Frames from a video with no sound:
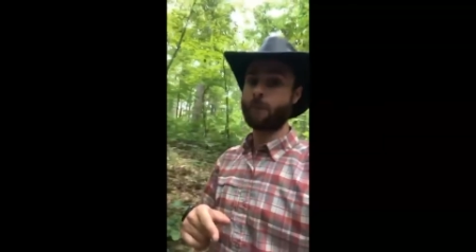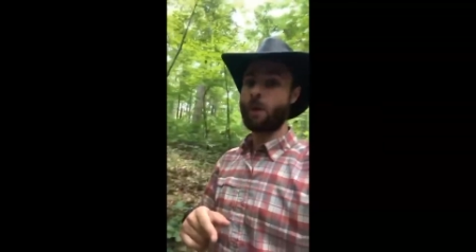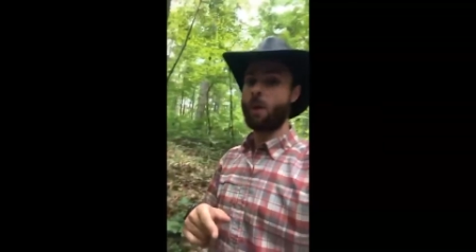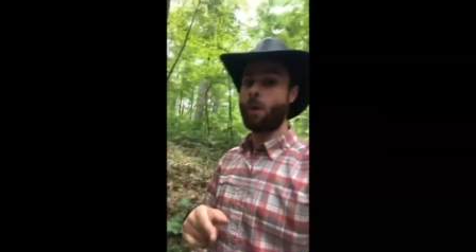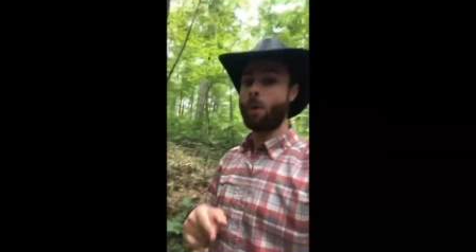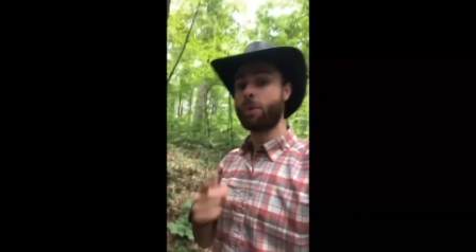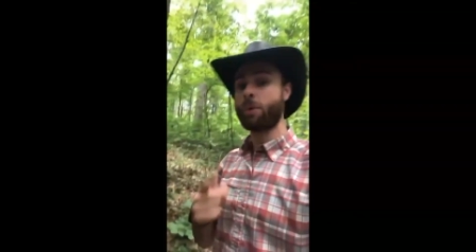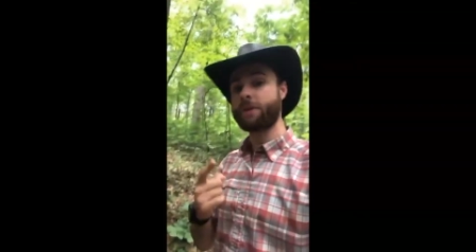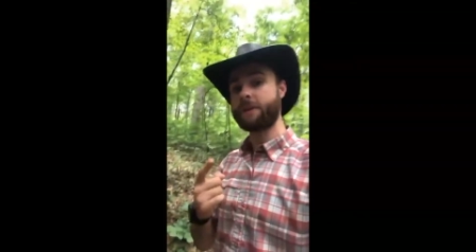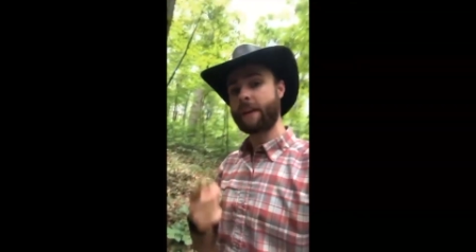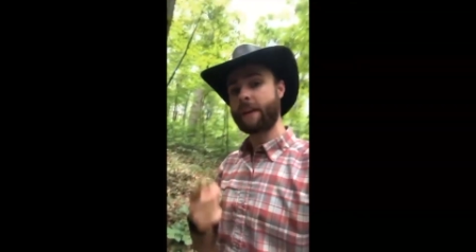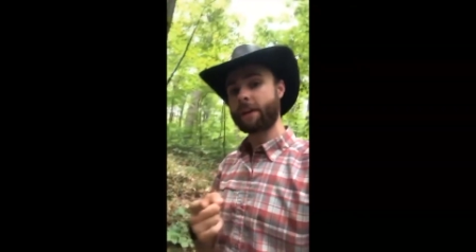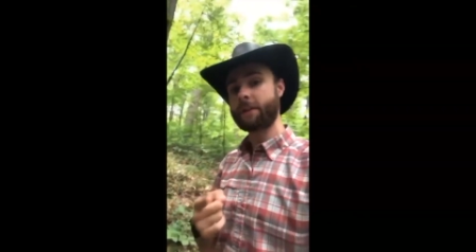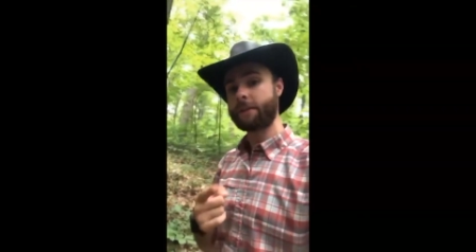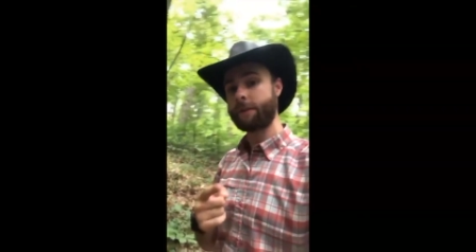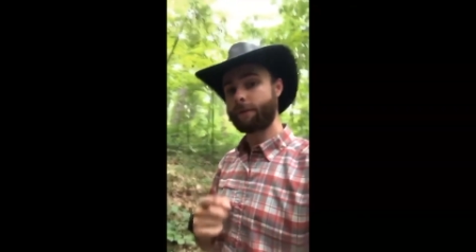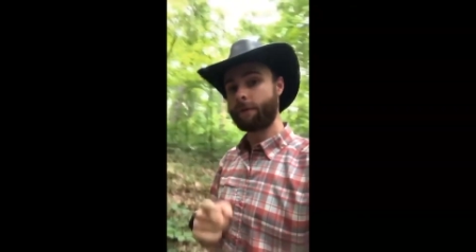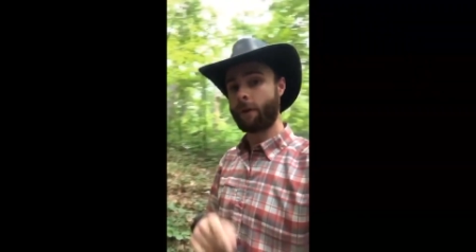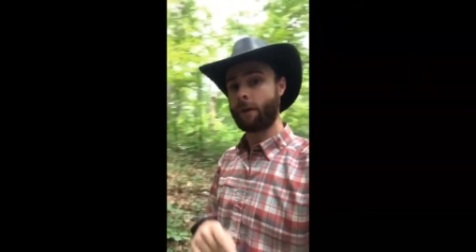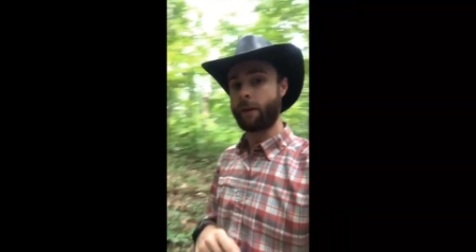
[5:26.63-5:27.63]
which is actually
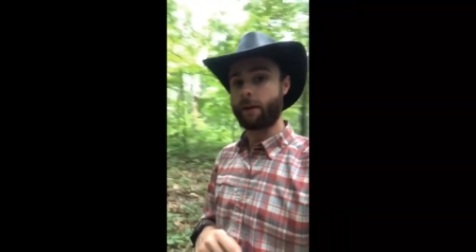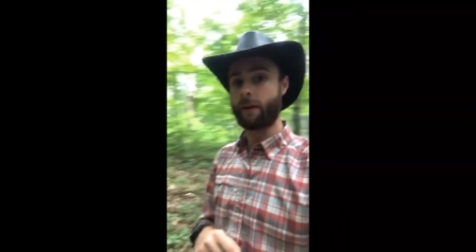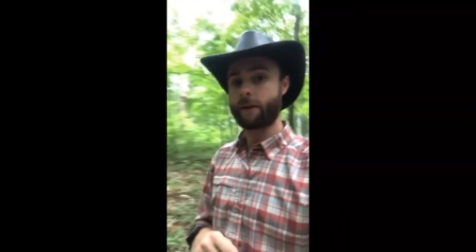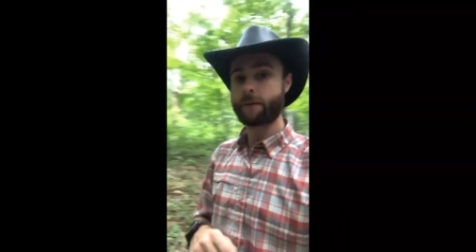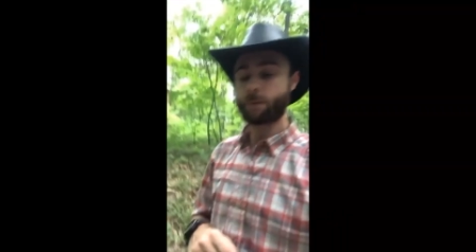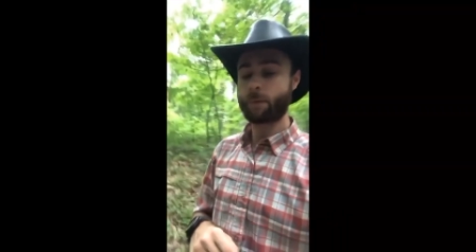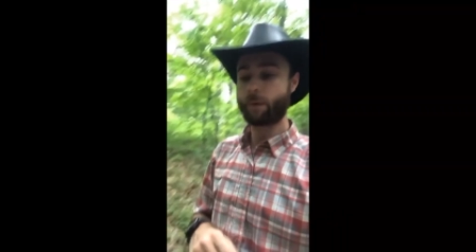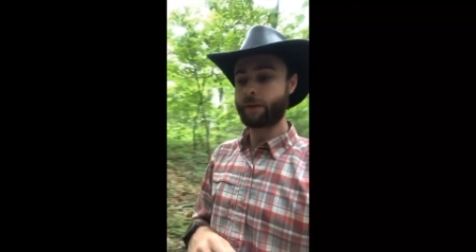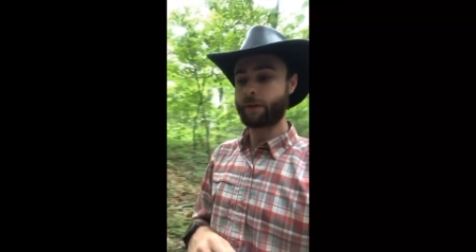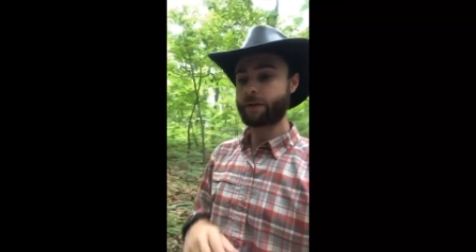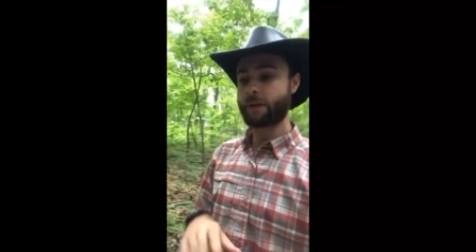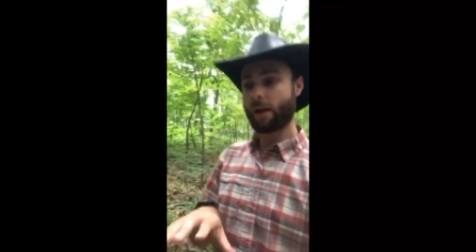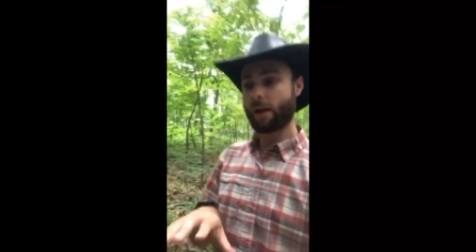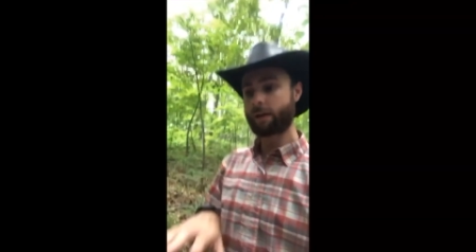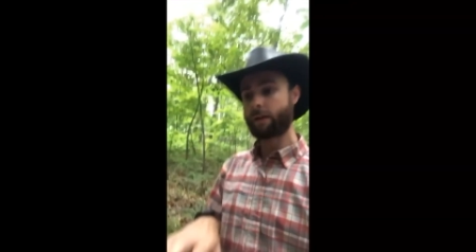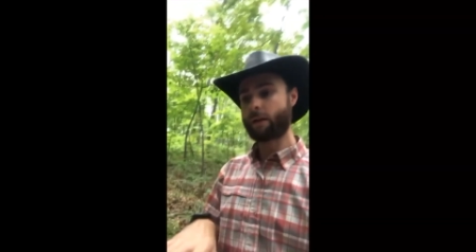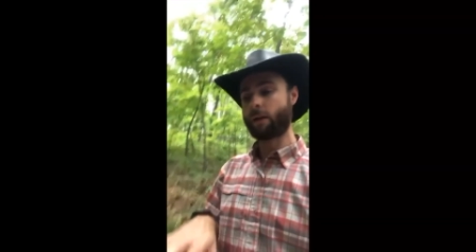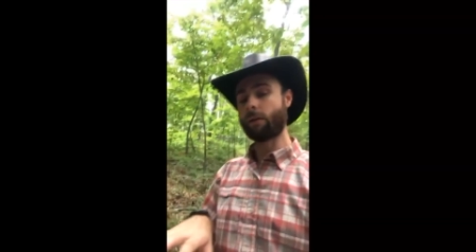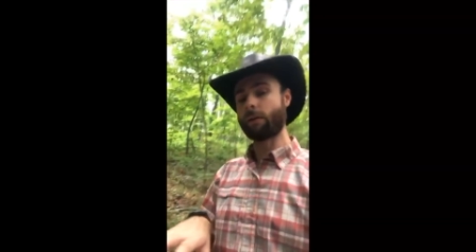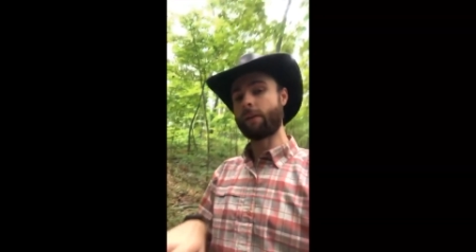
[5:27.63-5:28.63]
funny, because when the
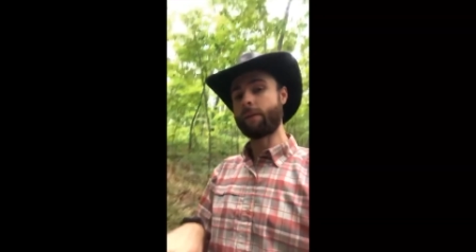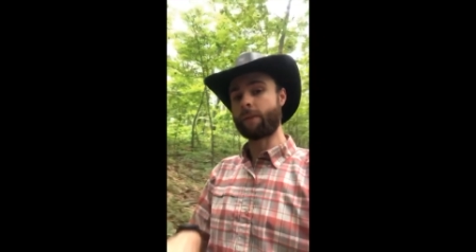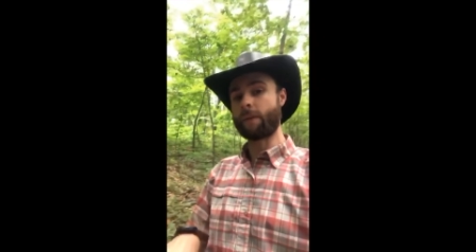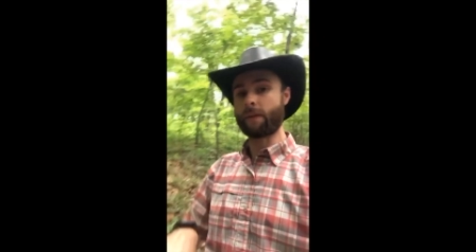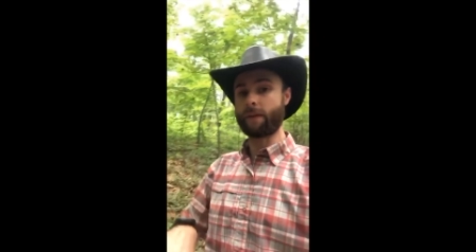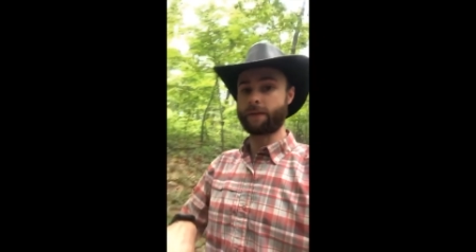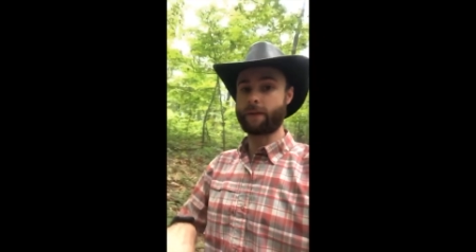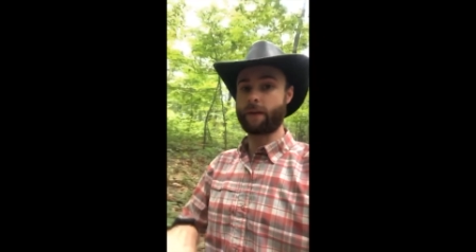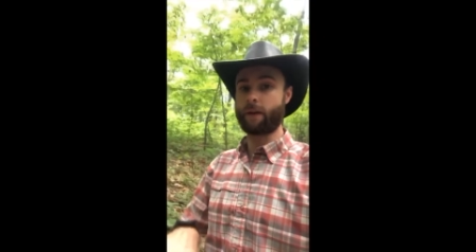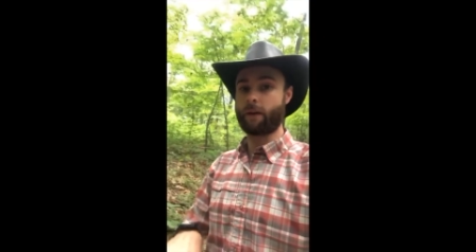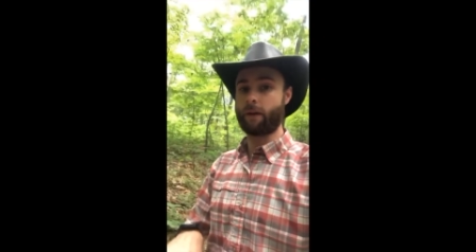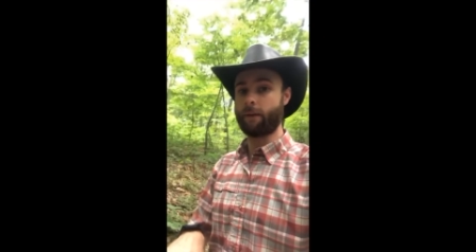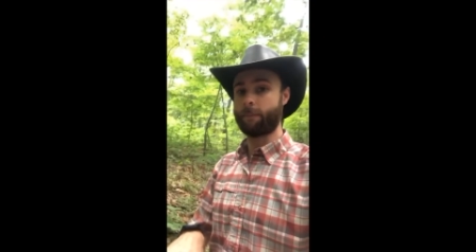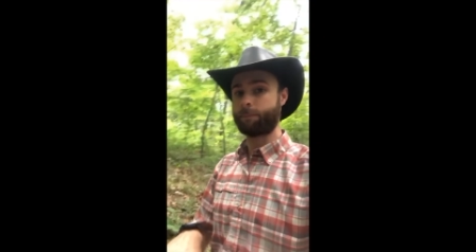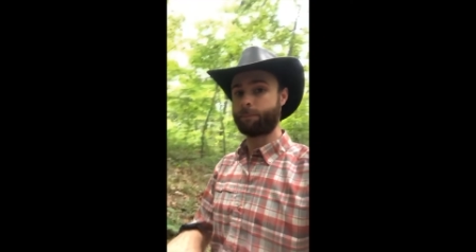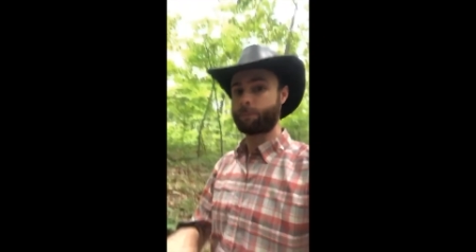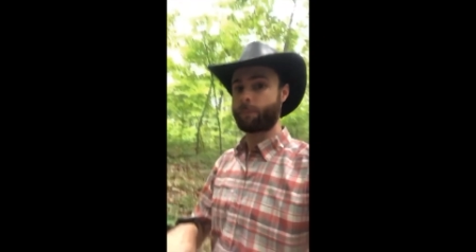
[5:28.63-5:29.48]
Choctaw lived in this area,